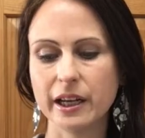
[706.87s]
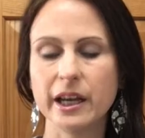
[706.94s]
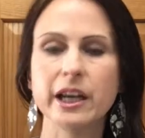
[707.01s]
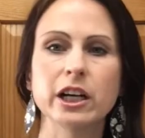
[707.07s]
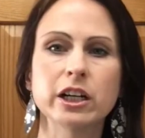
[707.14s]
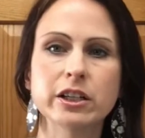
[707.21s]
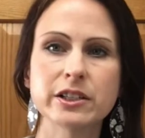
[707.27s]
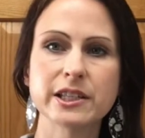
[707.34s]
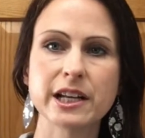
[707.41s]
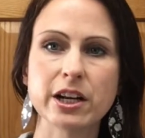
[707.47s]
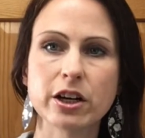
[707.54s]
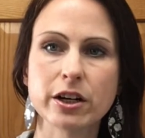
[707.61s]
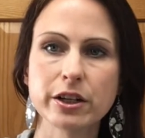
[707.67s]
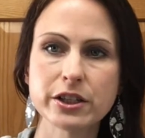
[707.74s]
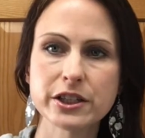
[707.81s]
Hair
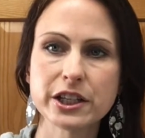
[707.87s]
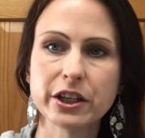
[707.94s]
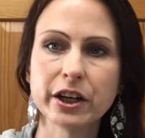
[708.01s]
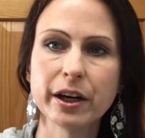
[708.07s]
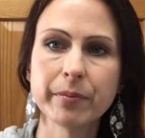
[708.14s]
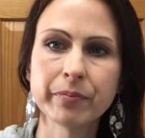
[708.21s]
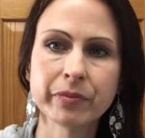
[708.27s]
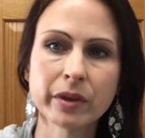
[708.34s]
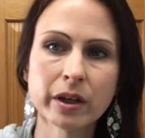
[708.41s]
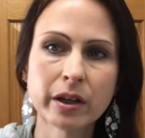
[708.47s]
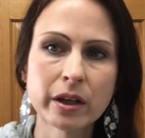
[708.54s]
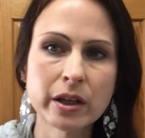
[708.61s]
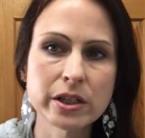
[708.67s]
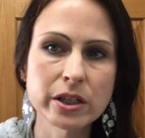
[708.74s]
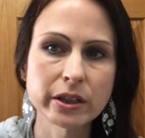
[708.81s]
Serum.
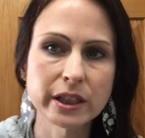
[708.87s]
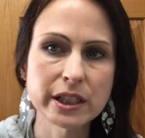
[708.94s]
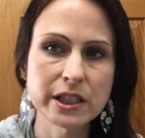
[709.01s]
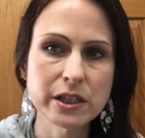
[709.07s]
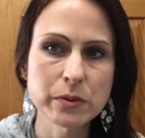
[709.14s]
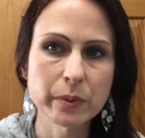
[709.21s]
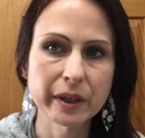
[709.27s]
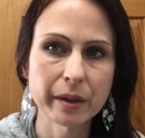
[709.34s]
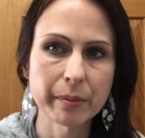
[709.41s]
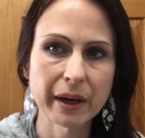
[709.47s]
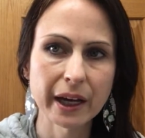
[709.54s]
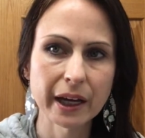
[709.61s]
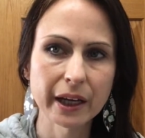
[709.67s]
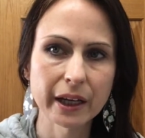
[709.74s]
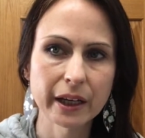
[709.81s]
So this is one of
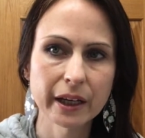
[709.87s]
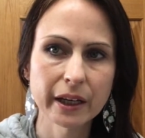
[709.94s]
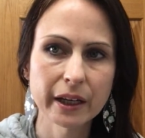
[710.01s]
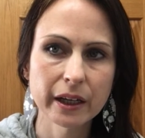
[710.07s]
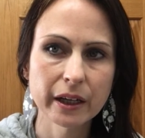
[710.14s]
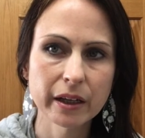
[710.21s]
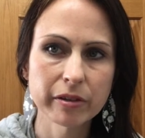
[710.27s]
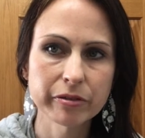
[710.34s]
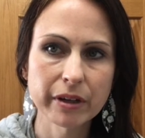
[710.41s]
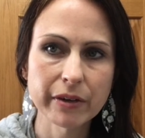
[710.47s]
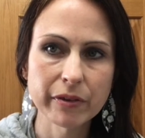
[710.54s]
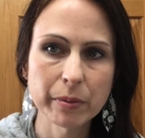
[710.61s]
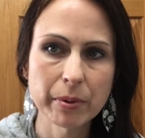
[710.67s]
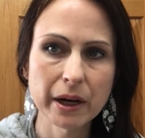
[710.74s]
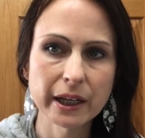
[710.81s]
my
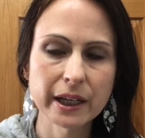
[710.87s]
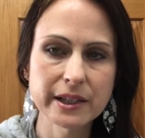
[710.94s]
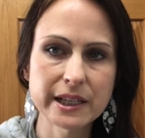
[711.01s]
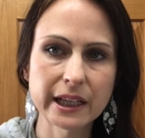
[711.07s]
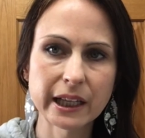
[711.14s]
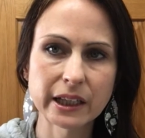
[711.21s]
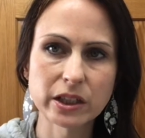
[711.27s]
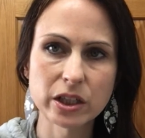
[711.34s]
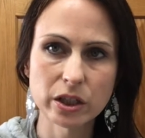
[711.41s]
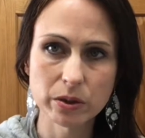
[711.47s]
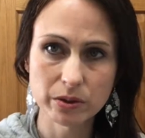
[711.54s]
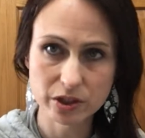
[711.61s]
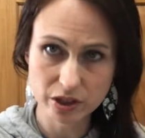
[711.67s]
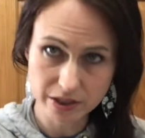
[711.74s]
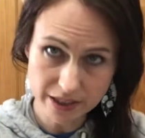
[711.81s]
favorite products I like to
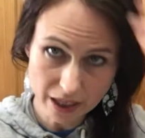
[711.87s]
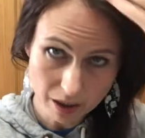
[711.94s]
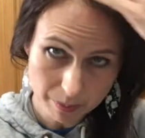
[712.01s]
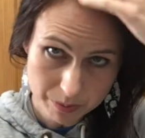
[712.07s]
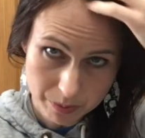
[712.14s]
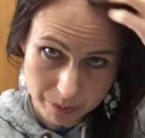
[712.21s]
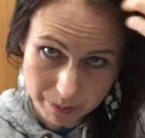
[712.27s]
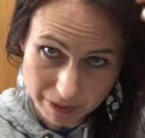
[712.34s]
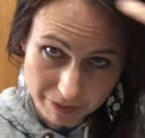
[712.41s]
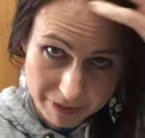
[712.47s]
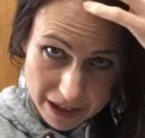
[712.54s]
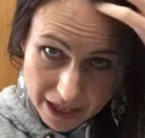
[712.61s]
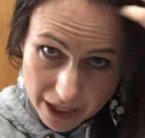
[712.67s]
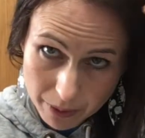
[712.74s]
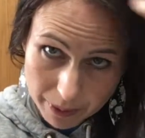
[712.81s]
use just to help with my
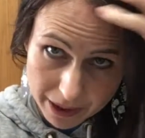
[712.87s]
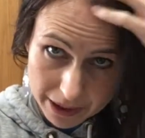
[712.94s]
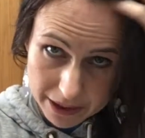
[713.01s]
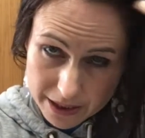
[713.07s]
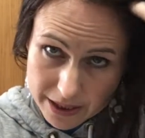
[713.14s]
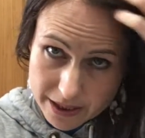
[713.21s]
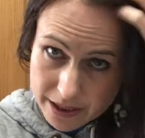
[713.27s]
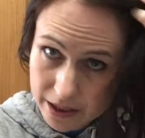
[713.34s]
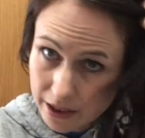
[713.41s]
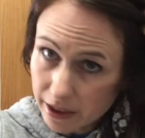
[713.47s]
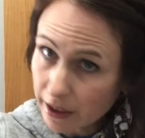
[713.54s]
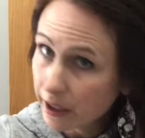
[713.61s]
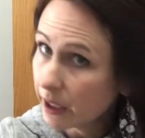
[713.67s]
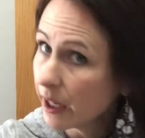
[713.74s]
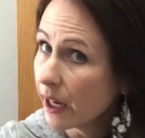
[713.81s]
flyaways
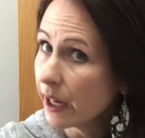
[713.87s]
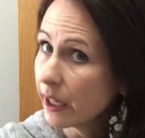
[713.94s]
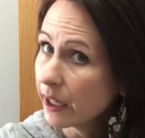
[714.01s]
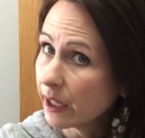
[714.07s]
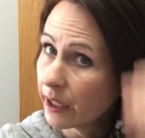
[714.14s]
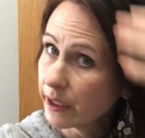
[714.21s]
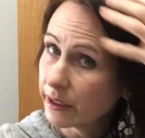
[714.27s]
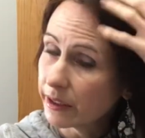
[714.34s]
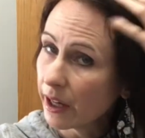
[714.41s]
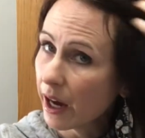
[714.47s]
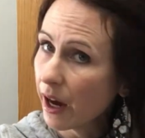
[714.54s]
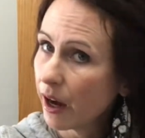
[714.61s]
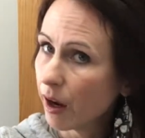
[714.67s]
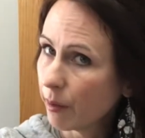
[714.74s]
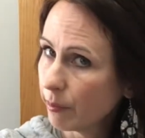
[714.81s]
and
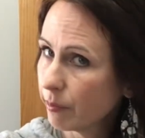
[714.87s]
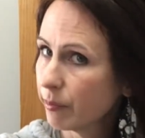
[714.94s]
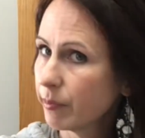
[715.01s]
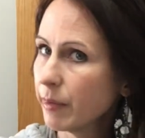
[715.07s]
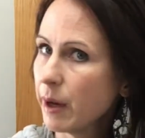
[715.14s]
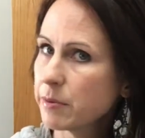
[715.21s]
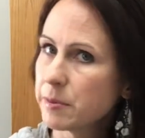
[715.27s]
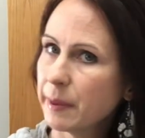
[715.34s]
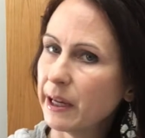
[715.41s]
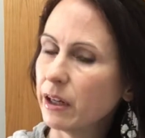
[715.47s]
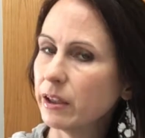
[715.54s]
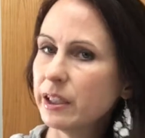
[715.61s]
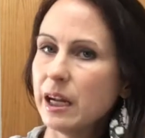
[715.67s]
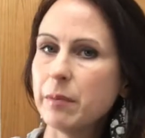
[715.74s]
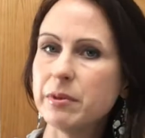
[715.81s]
helps my hair
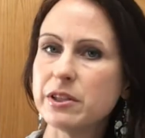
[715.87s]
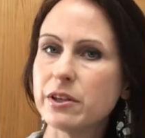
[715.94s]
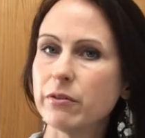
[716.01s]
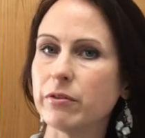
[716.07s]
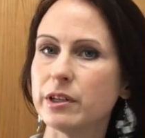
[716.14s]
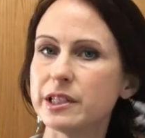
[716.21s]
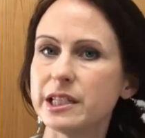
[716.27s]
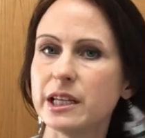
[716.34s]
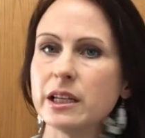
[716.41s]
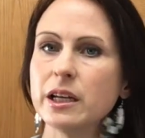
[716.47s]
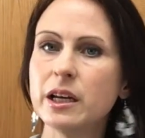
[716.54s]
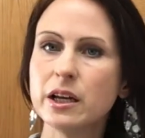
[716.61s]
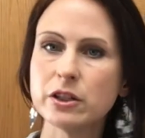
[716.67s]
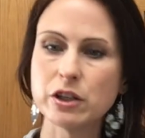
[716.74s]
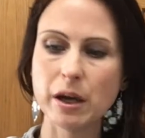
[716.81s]
to not be so frizzy.
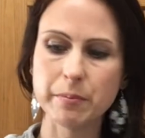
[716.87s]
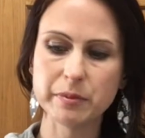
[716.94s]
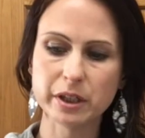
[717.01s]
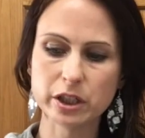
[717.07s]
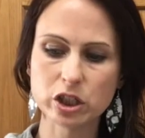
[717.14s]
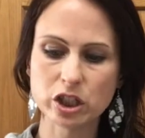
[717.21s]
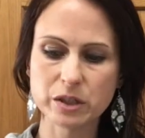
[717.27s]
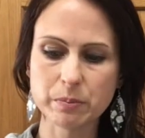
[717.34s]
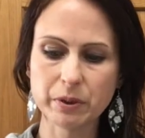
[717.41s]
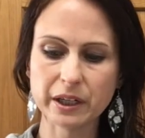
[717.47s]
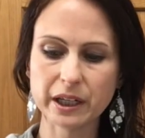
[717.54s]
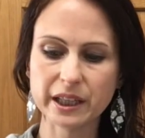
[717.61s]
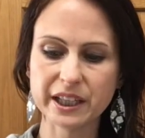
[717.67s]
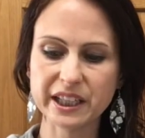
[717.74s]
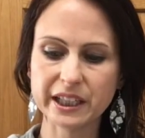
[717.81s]
So I'm gonna just put a
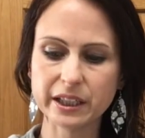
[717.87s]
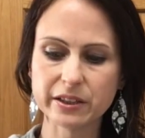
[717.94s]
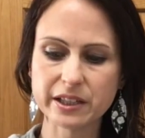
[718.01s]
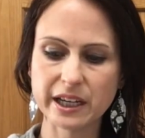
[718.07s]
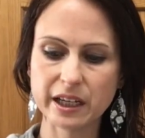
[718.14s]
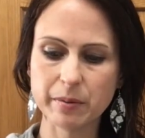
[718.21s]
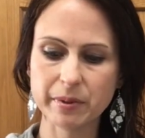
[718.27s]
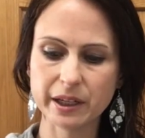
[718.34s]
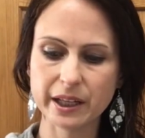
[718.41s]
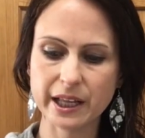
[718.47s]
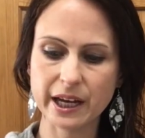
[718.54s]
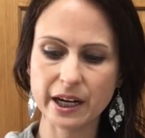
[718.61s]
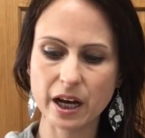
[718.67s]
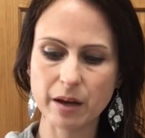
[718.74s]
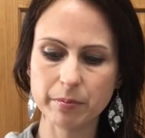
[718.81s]
little tiny bit of
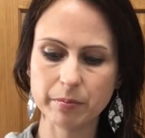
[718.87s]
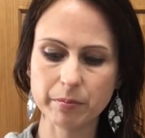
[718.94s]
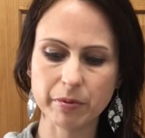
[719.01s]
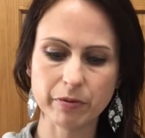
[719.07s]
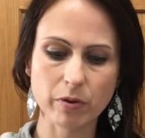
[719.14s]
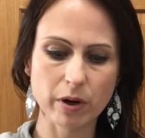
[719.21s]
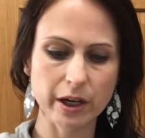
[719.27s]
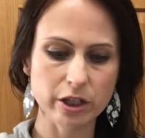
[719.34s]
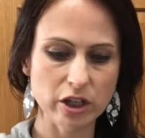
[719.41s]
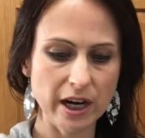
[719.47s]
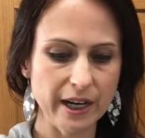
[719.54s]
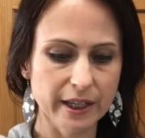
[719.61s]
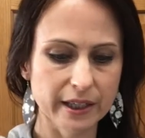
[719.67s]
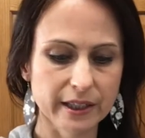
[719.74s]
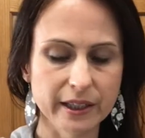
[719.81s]
that on before I dry
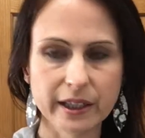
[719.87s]
it,